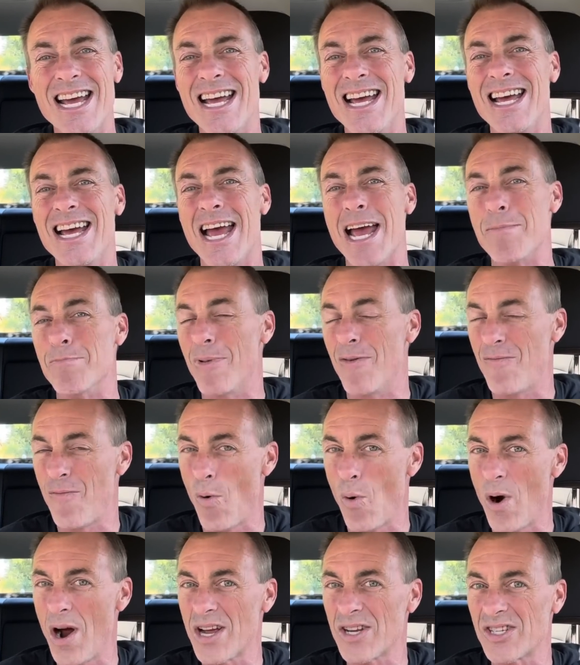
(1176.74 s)
And
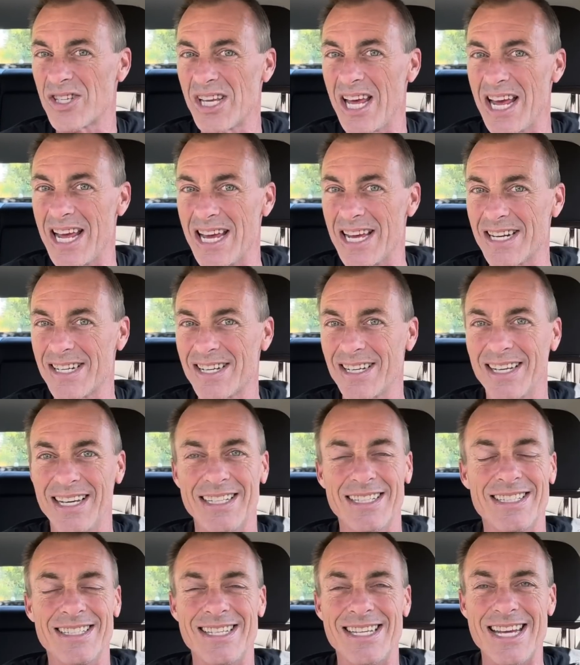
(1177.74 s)
before I say it,
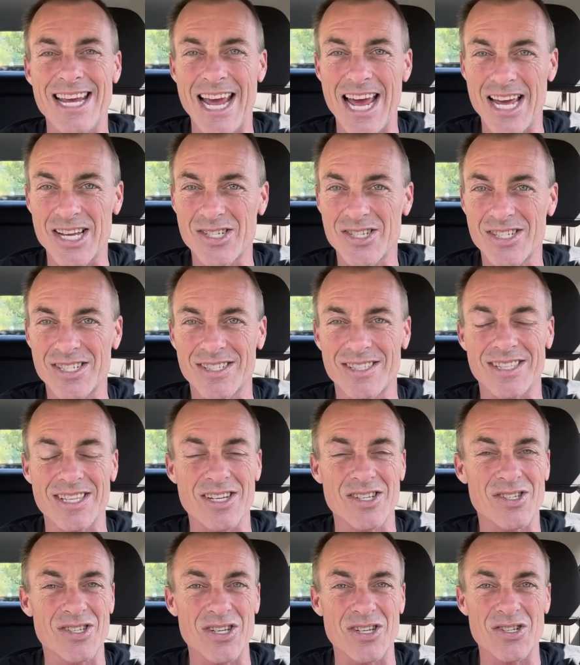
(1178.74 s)
yes,
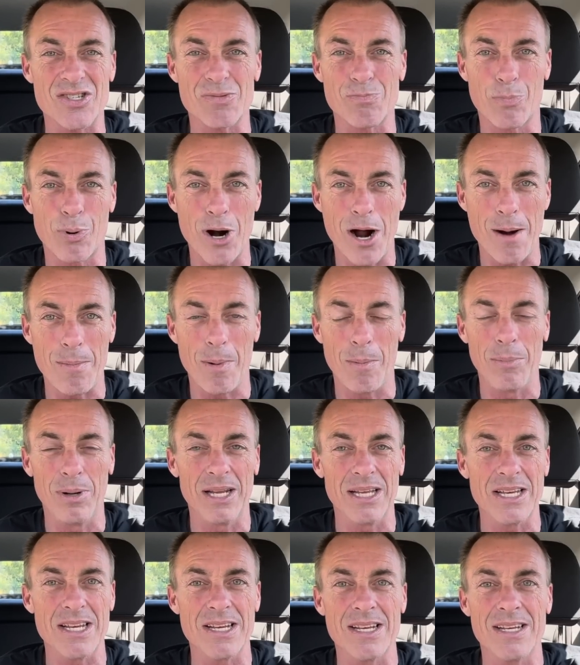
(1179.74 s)
this is
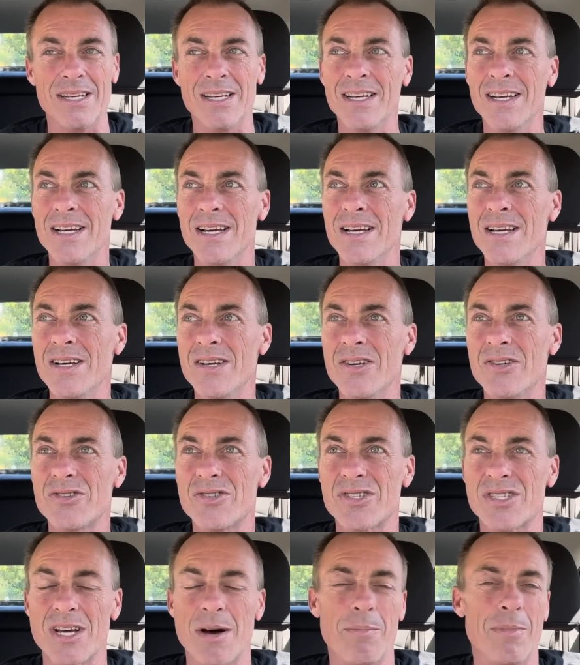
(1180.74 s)
probably
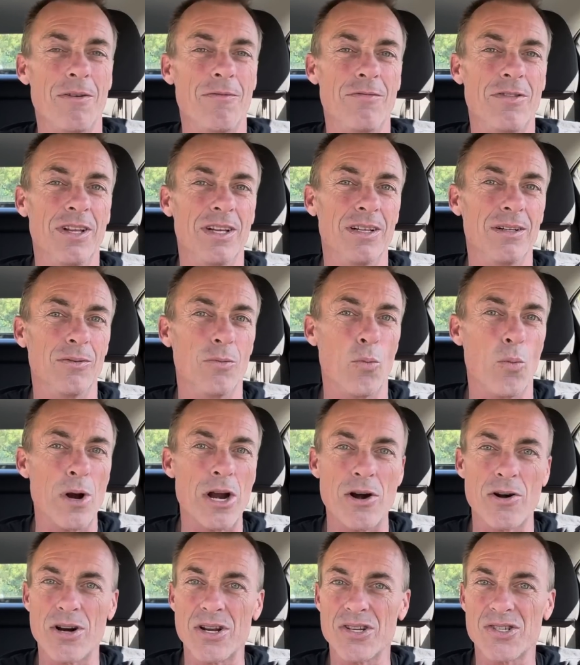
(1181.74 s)
some of the
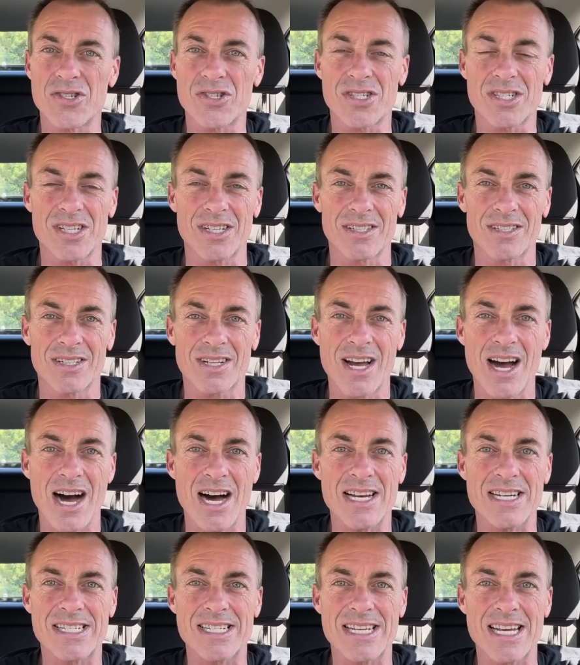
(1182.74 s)
weirdest
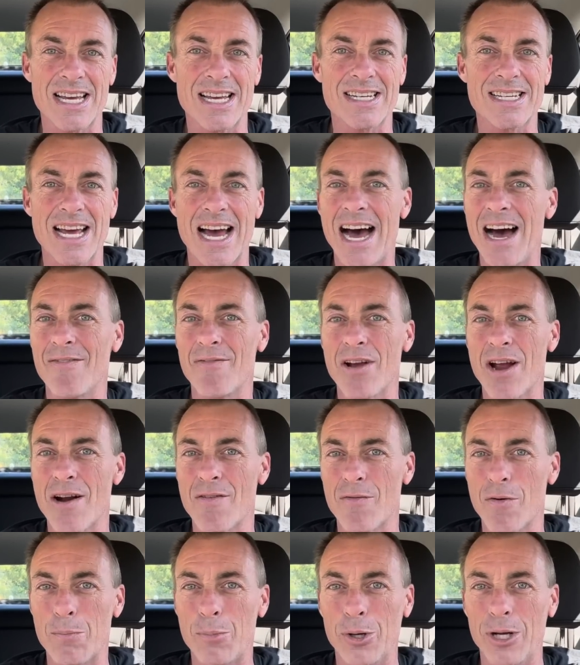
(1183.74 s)
content I've
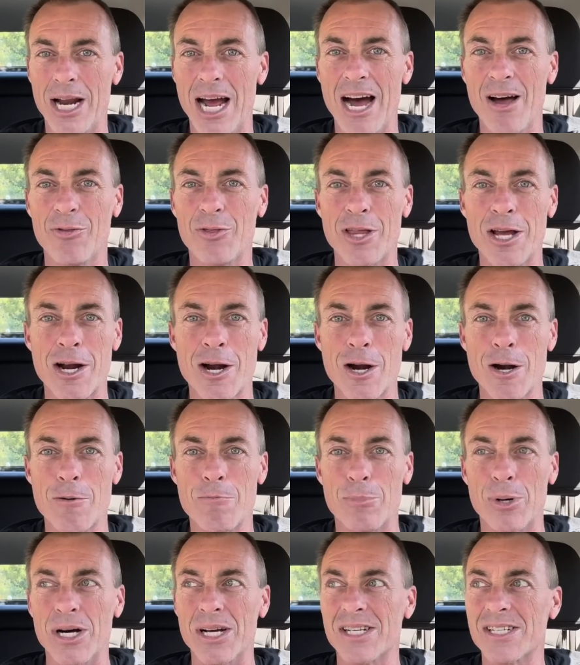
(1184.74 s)
ever put out there,
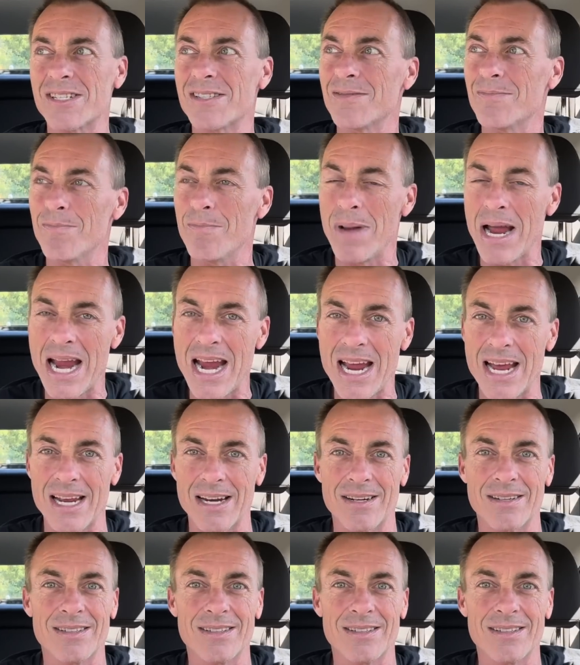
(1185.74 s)
but man,